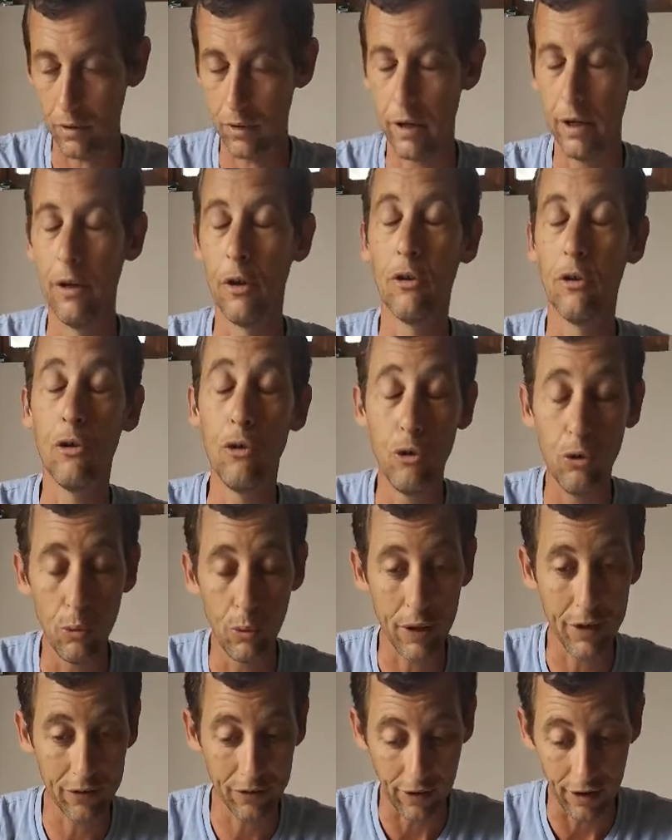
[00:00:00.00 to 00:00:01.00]
in a
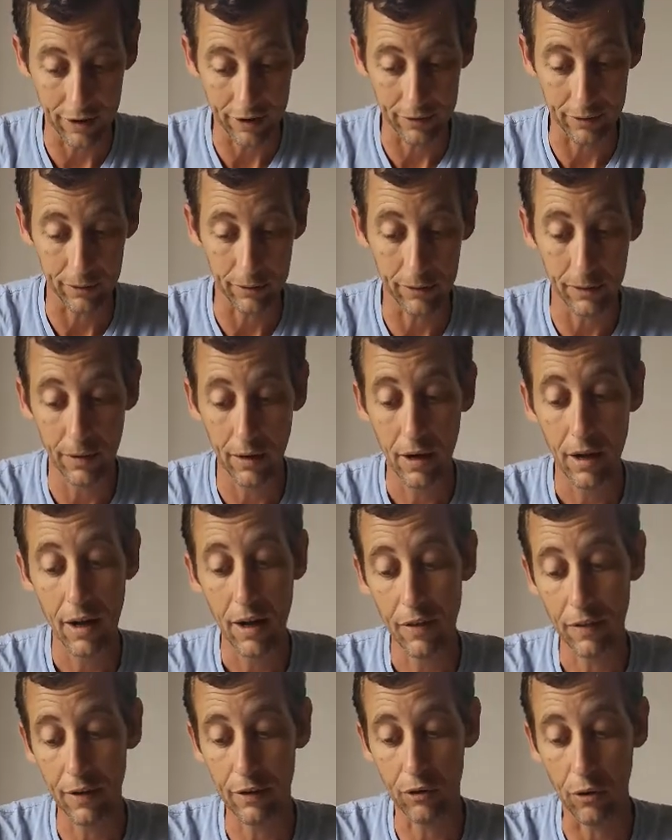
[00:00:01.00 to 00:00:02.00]
2-week cycle,
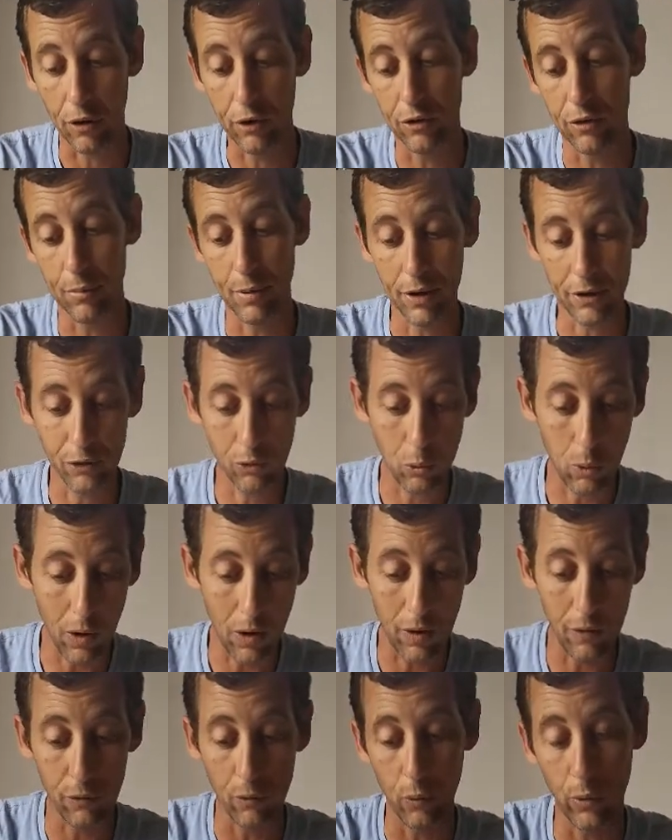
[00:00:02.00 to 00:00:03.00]
there's going to be a
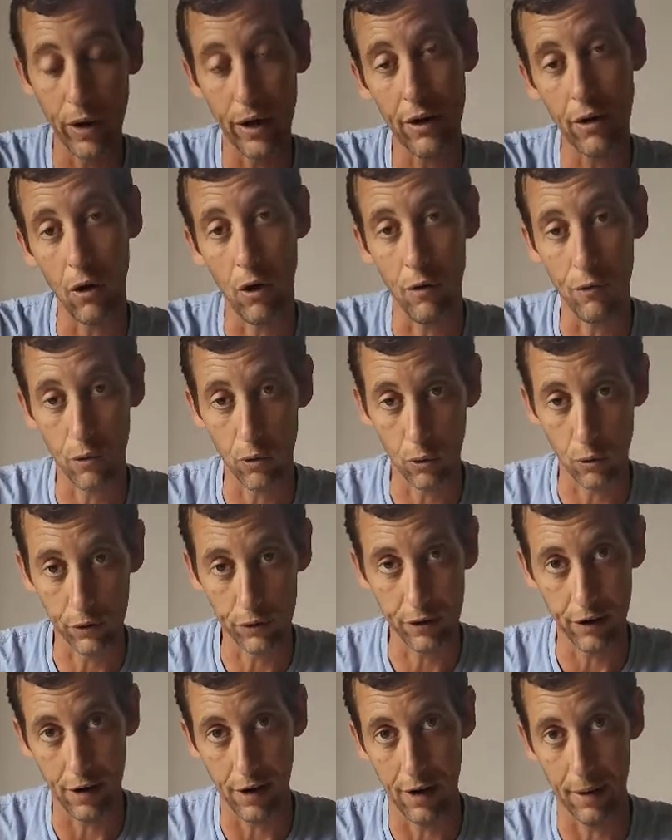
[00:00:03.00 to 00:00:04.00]
12-week overall
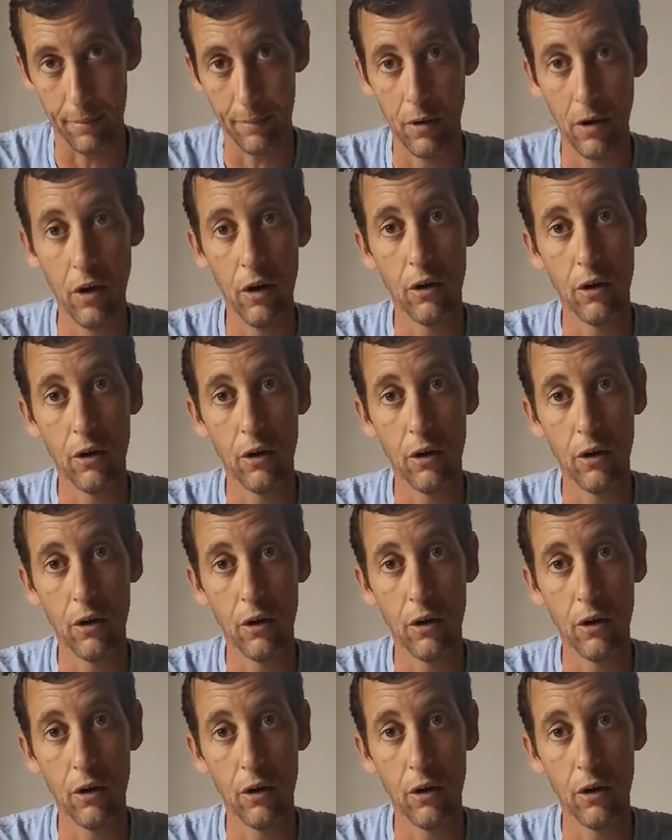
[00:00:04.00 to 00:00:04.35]
time.